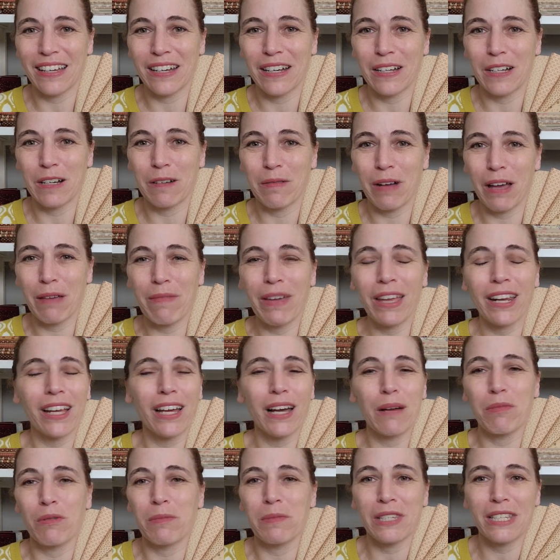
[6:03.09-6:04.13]
I made a
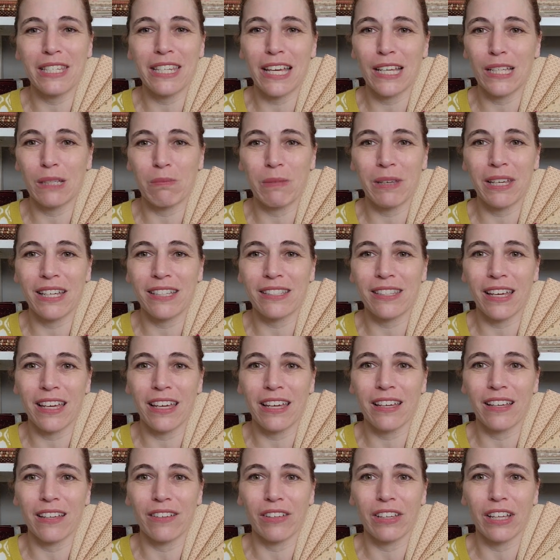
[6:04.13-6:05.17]
couple mistakes because in